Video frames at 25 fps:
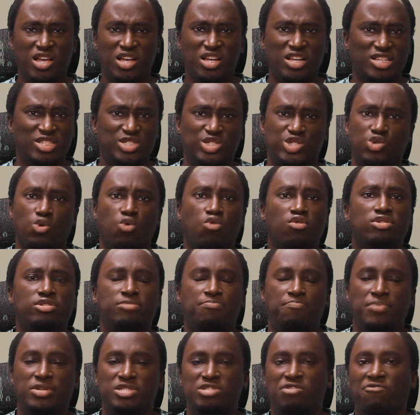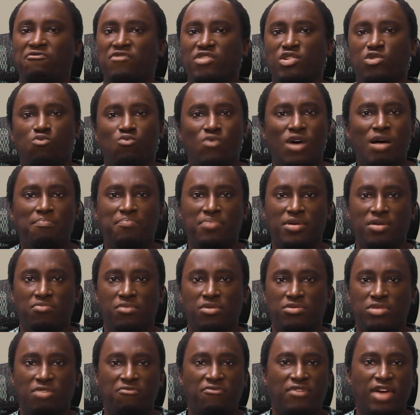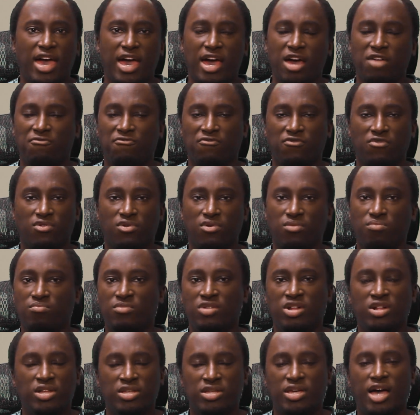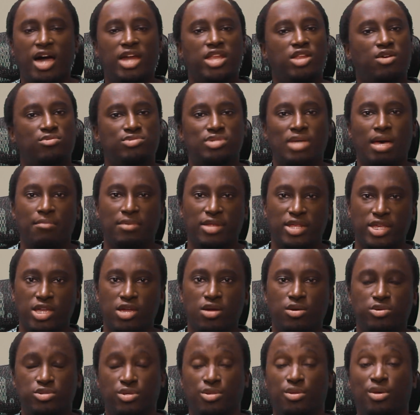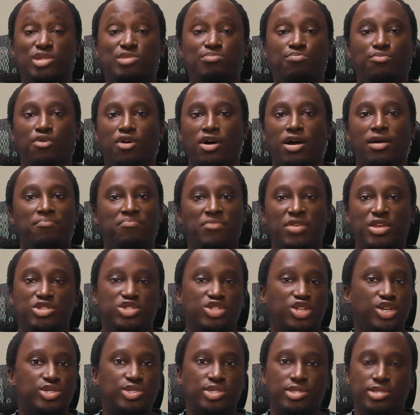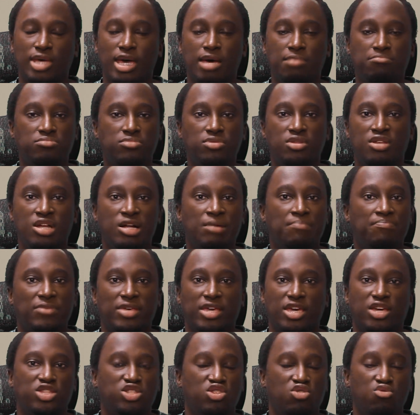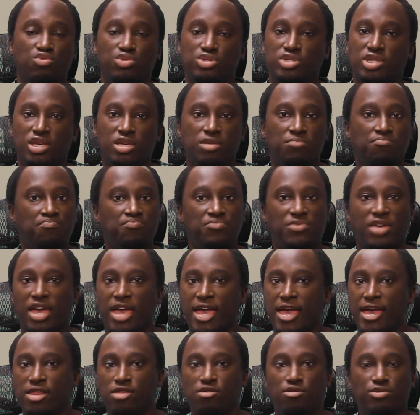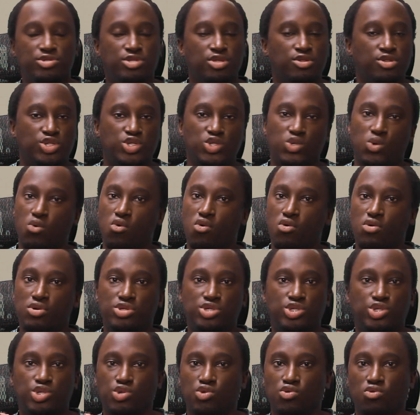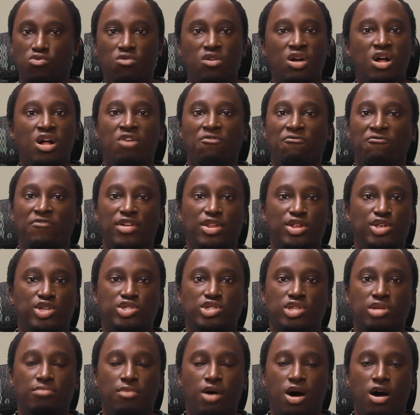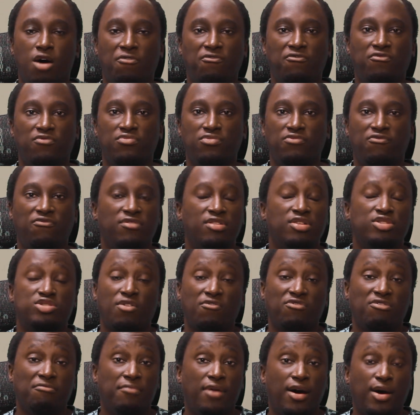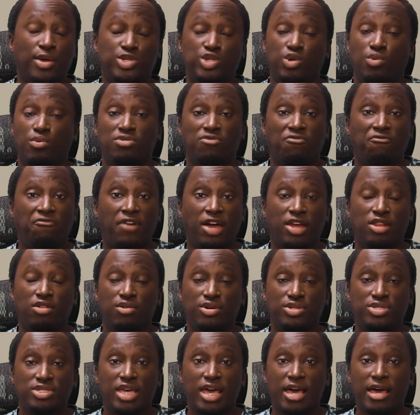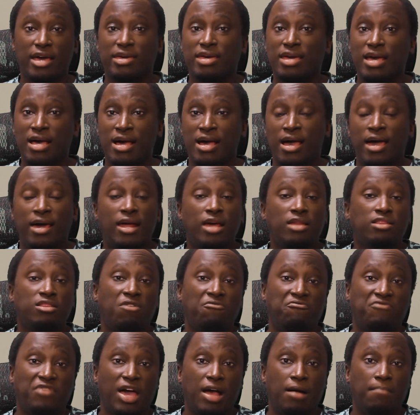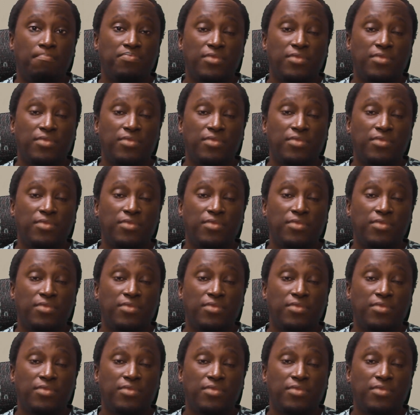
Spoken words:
Zord-specific weapon that they've had for God knows how many years at this point. It's just them, again, using the handles in the Zord to finish off the monster with the final attack. And I love that.